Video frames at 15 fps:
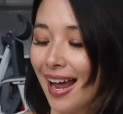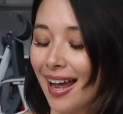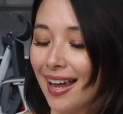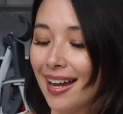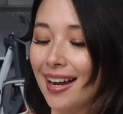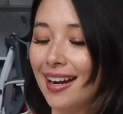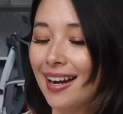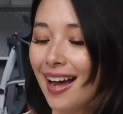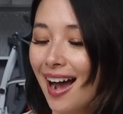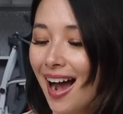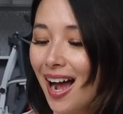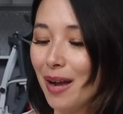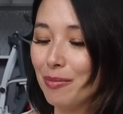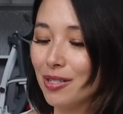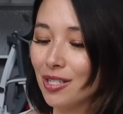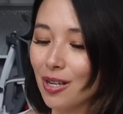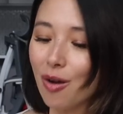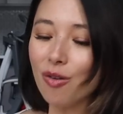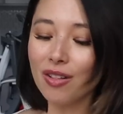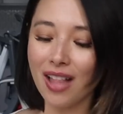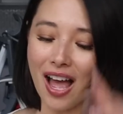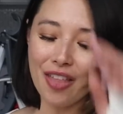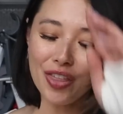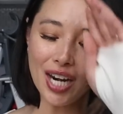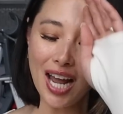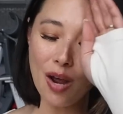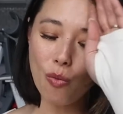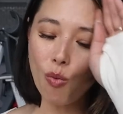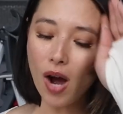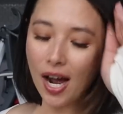and I'm so glad that
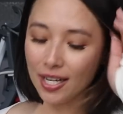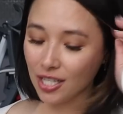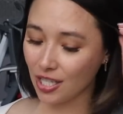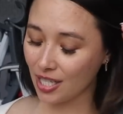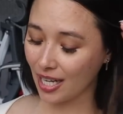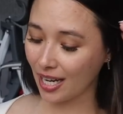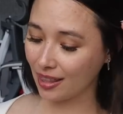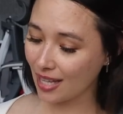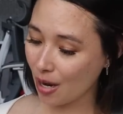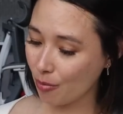I watched it.